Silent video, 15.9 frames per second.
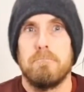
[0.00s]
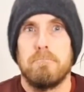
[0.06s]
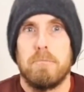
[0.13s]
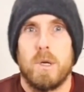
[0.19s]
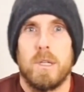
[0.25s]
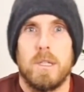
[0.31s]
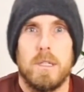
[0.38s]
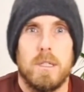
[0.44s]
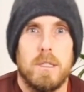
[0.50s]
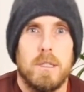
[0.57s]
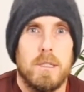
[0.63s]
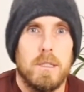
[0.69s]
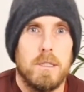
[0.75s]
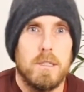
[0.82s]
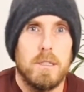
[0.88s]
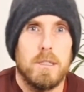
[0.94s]
But
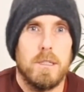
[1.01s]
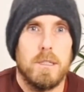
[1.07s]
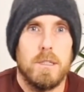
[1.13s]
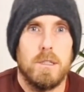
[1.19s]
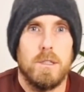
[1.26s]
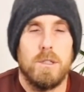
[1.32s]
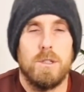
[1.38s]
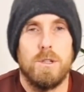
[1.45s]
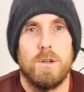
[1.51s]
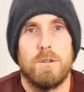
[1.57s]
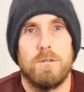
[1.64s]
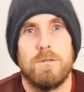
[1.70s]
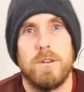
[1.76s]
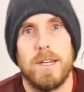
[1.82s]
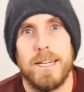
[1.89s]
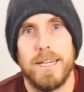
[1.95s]
you're
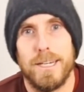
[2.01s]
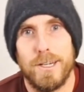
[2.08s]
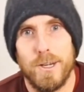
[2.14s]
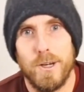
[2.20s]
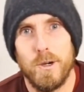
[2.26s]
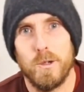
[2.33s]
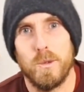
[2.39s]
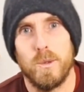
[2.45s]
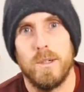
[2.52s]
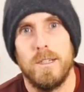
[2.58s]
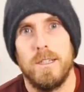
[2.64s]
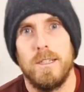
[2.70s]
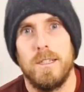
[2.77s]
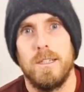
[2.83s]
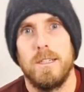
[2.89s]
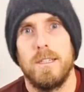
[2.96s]
feeling low,
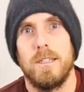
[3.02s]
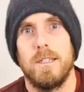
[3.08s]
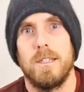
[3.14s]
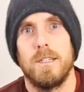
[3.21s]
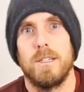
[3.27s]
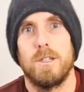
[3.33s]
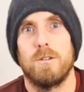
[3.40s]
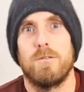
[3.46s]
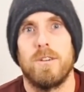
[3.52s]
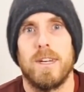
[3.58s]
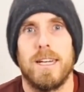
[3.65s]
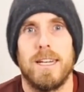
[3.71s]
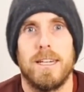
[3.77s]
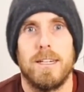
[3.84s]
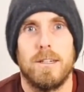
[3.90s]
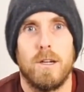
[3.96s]
you're
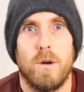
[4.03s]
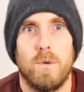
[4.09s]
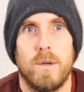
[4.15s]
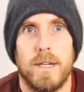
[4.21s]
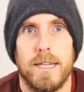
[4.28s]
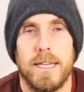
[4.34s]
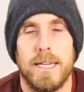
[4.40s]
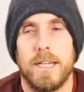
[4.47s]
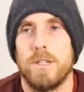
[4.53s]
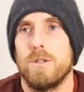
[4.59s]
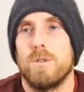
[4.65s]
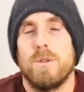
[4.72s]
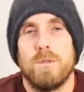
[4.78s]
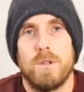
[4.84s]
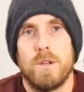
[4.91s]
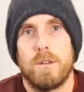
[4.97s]
feeling lonely, and you
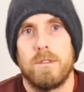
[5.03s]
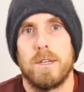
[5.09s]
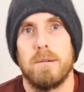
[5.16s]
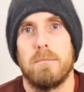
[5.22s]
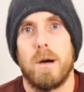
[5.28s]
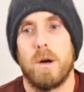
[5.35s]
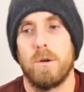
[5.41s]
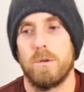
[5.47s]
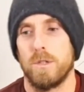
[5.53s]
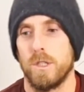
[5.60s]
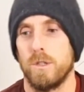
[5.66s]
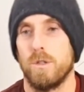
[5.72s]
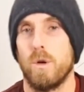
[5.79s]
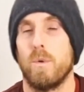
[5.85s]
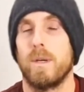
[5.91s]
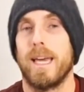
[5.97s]
do nothing about it. You
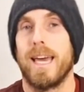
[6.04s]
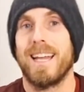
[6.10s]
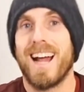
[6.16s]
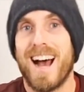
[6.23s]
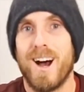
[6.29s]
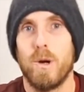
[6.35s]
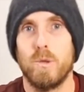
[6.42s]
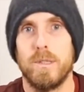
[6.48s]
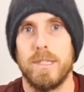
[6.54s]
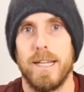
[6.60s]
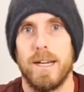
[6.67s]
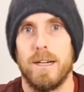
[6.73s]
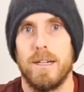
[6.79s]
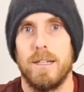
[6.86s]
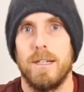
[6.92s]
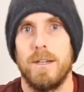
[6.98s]
don't get out
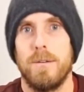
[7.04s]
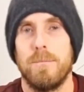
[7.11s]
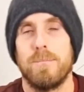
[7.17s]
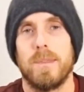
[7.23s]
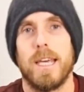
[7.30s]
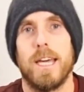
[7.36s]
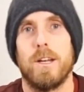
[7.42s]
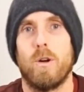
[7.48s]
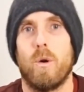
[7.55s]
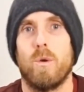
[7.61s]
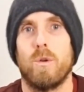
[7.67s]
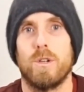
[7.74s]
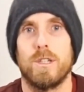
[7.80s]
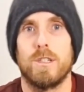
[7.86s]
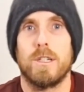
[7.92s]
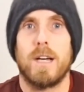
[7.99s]
there in
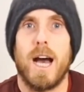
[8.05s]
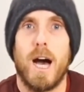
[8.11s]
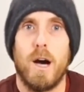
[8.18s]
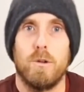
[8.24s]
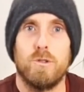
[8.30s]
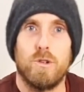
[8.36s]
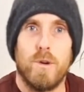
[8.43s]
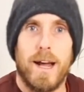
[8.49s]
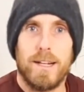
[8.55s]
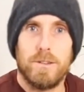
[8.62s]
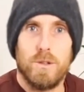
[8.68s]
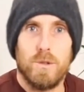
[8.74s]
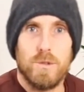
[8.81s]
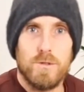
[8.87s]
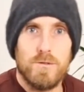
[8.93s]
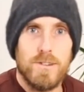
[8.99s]
order to counteract
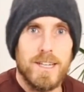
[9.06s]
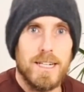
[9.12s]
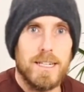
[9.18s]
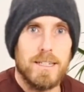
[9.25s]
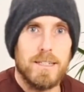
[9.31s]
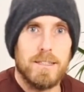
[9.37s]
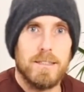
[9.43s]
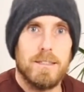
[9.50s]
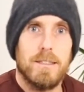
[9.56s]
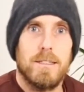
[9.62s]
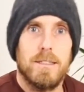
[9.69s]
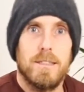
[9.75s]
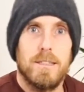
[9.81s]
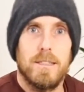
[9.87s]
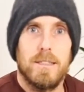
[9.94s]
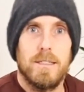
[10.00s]
those feelings.
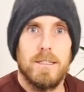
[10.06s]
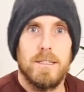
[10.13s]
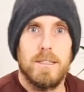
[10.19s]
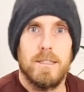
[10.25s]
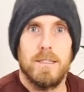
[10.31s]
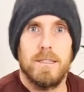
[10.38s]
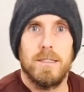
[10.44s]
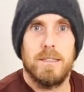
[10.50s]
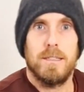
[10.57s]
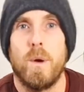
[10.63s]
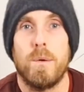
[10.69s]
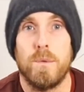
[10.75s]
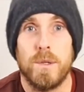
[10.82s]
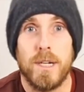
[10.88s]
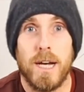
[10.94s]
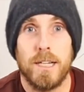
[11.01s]

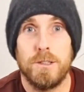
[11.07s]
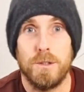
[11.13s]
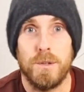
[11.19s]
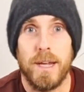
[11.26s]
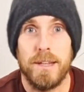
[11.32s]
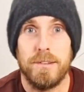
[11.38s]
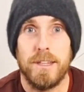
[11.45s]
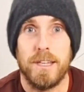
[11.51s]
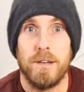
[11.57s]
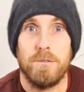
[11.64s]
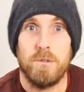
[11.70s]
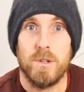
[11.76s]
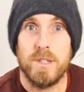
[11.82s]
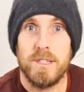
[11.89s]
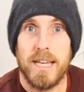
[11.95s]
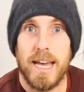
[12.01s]
When we're not doing anything,
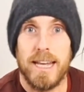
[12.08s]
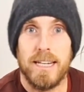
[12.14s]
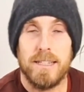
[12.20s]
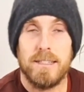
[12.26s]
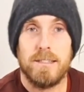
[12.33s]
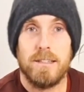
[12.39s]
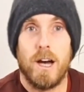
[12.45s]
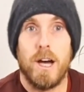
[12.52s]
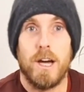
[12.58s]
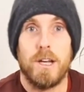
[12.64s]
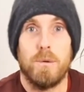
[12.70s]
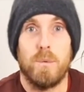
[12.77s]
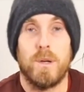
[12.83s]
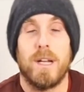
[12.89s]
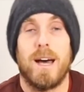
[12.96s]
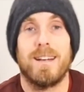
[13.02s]
if we're staying inside
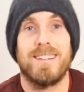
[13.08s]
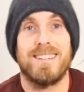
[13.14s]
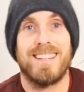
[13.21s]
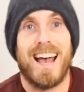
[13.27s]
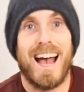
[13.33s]
and we're not as